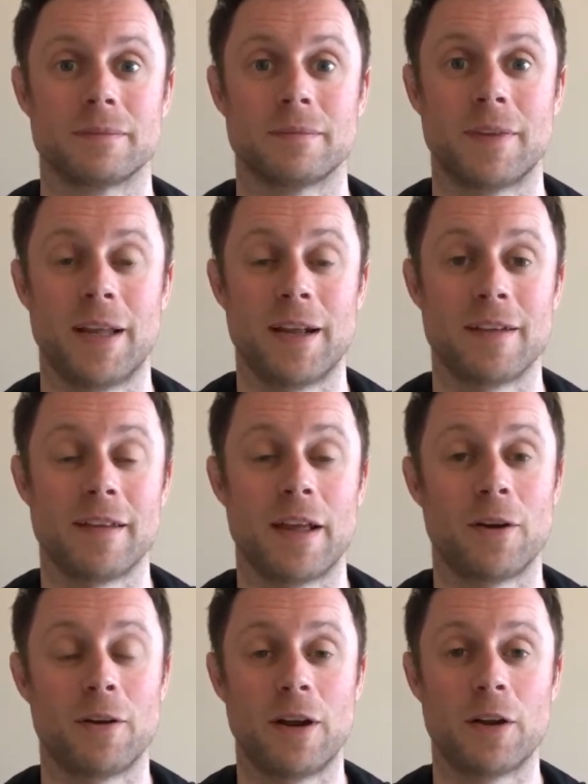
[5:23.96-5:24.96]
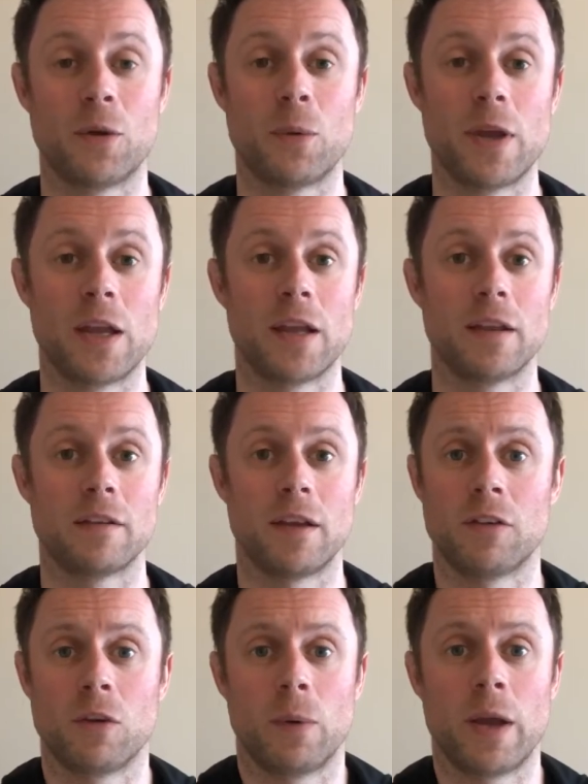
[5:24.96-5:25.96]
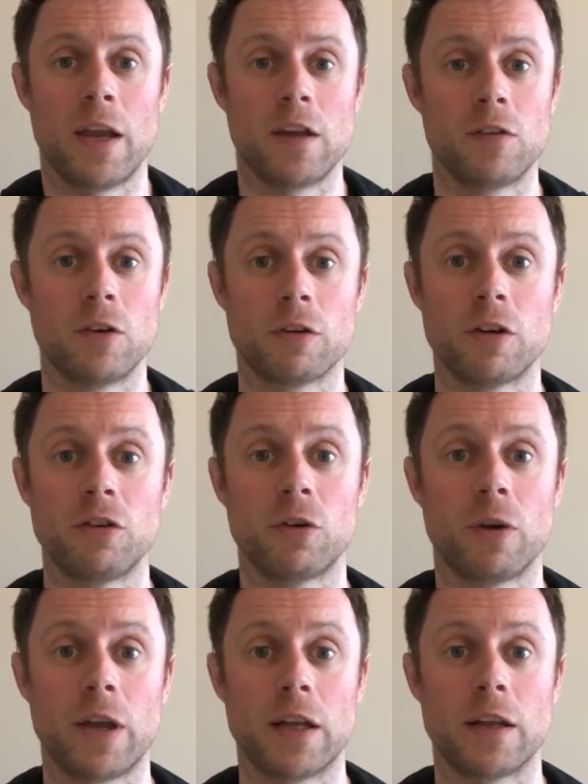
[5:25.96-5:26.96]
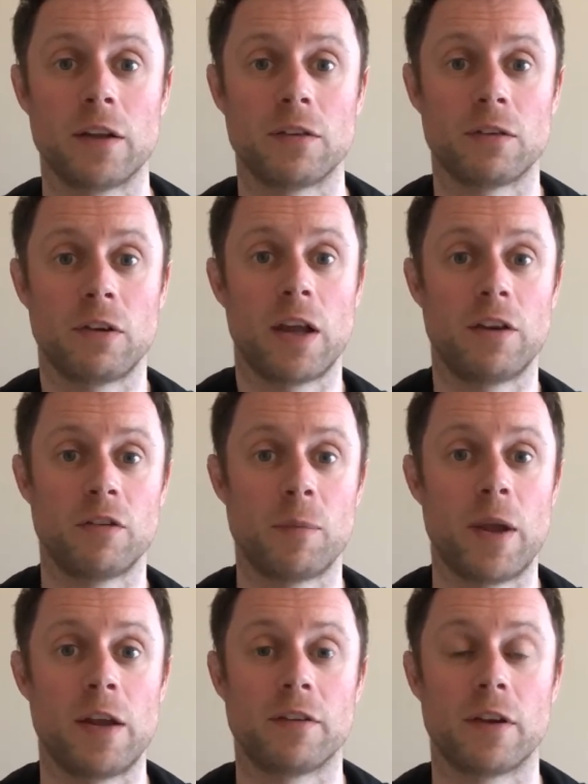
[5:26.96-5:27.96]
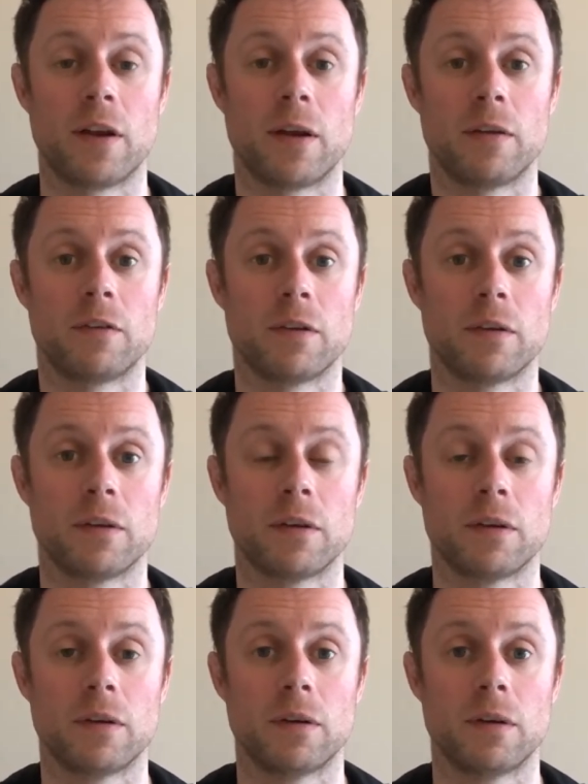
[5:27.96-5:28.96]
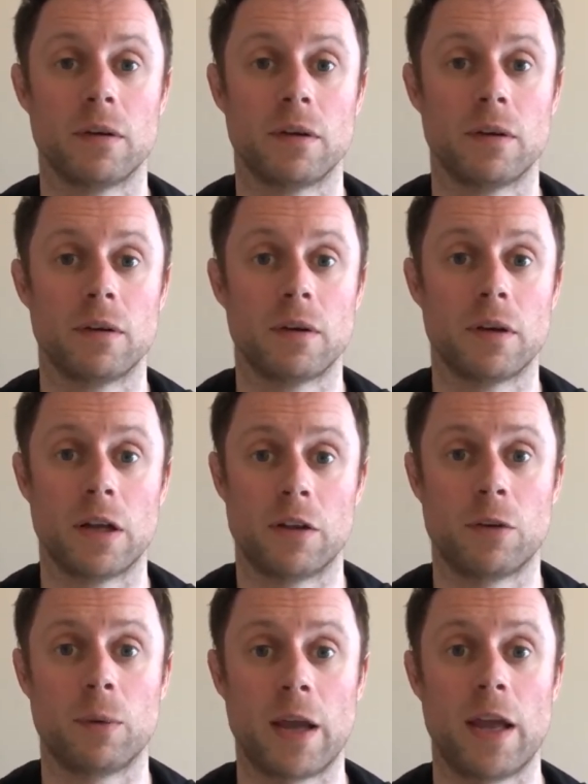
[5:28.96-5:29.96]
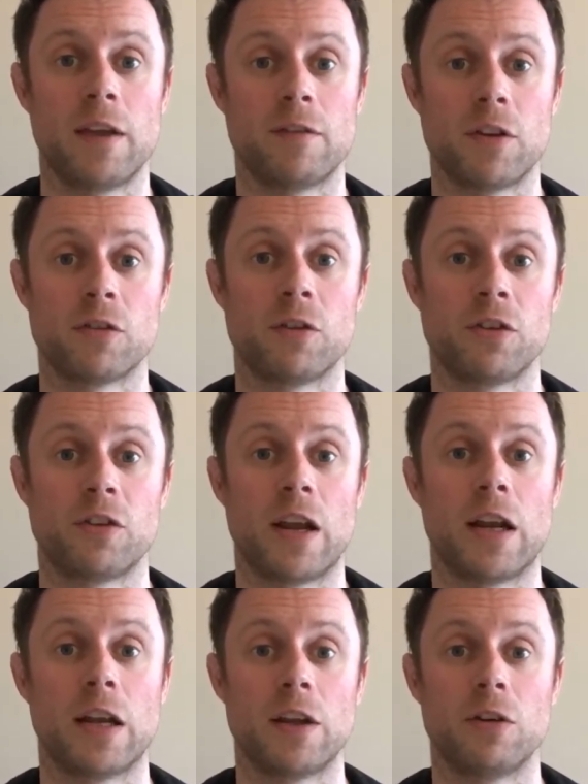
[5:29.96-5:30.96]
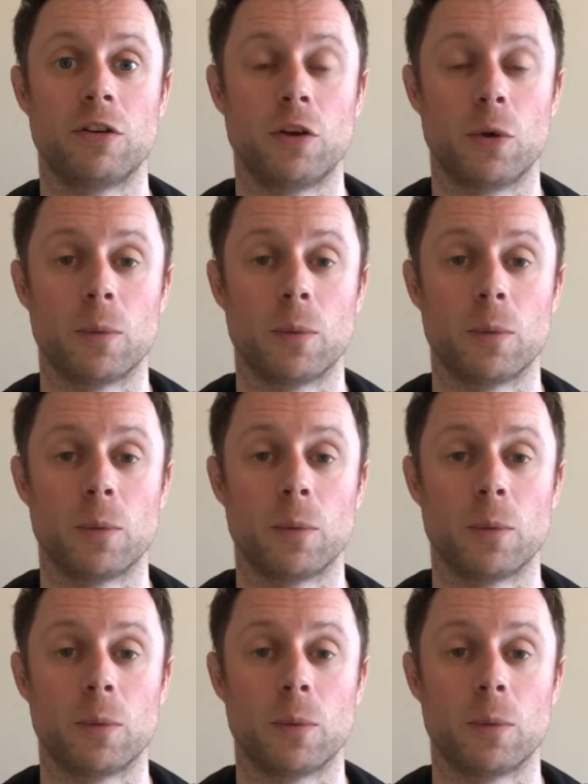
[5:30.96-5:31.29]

Like I said earlier in the week, it's okay if you're enjoying this change of pace in life. And it's okay if it's frustrating you too.